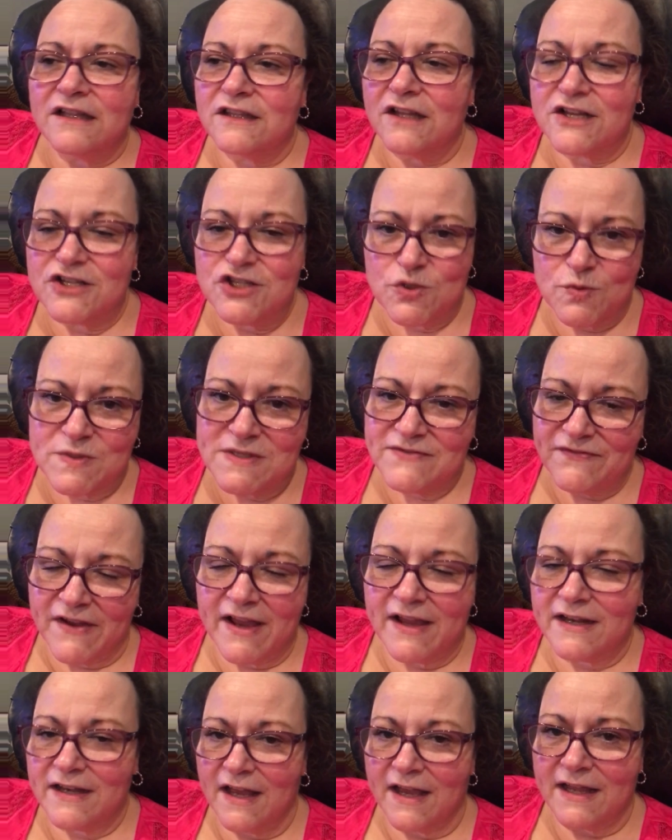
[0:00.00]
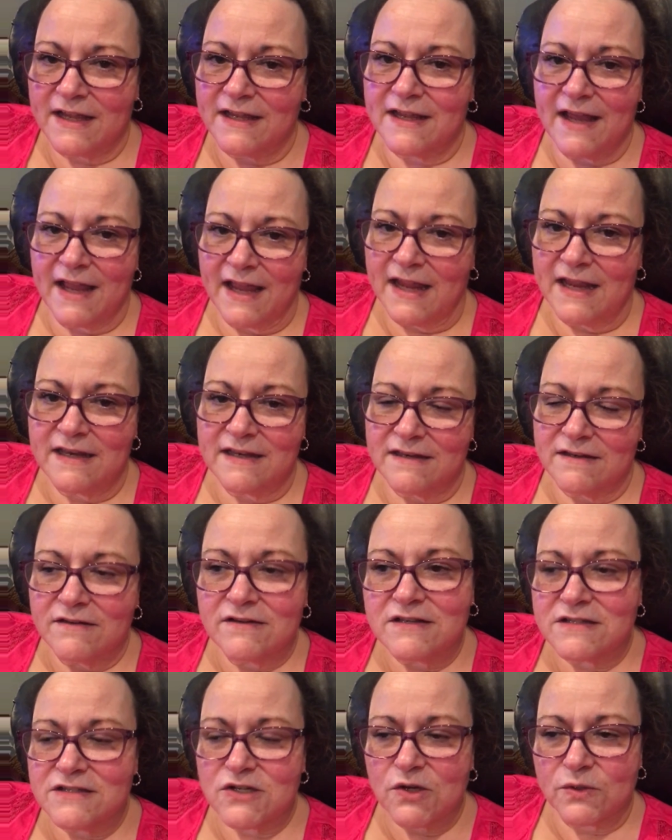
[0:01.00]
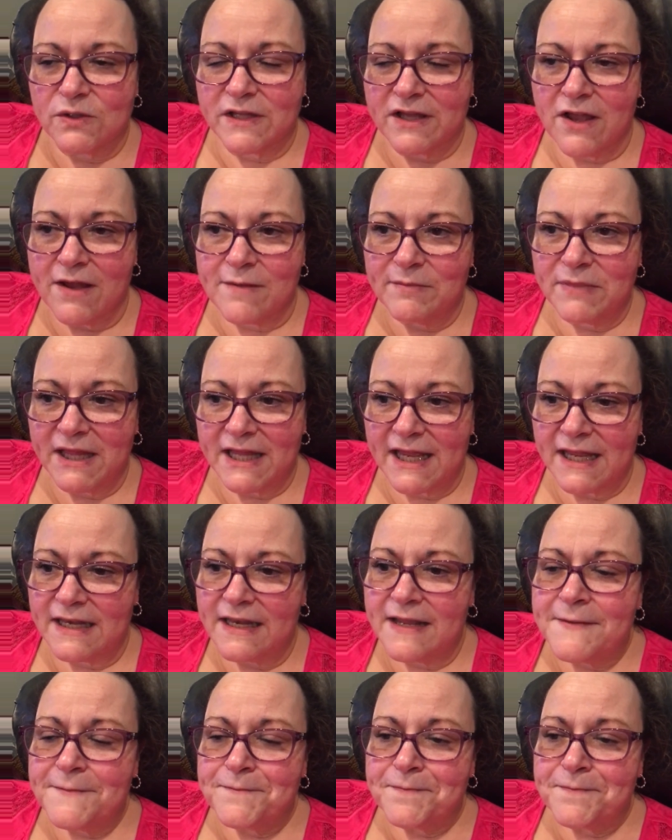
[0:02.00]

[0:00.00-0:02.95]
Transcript: Lunch was fine. I ate totally on plan.